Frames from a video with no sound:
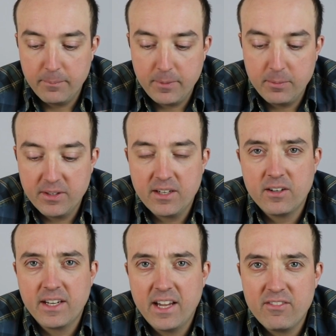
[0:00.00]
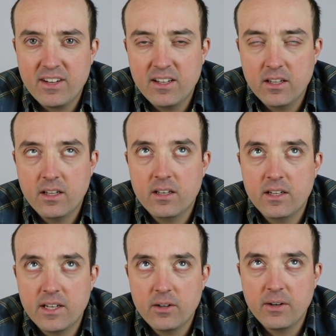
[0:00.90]
People that already have
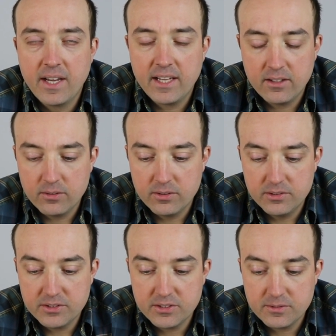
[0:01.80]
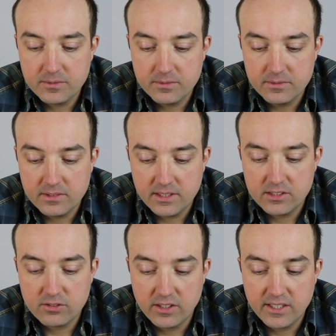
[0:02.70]
narrow angles,
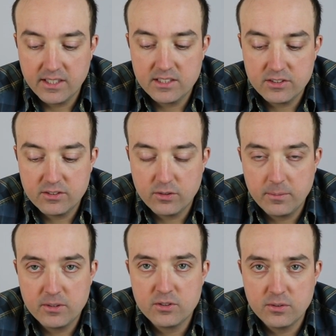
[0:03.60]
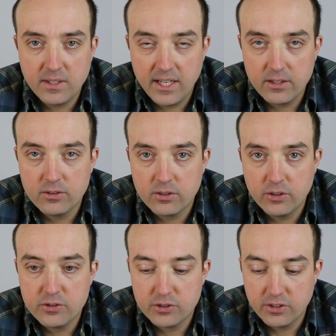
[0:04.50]
this drug can contribute to an angle
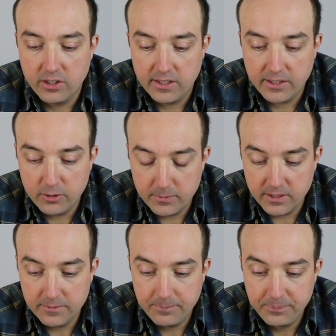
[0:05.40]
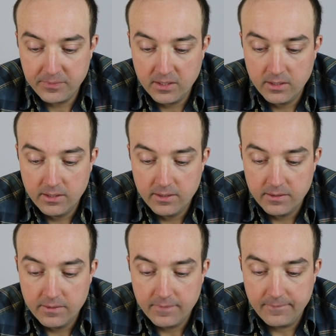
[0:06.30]
closure glaucoma.
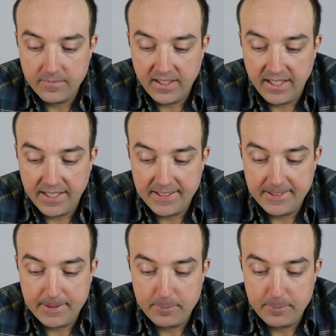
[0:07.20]
And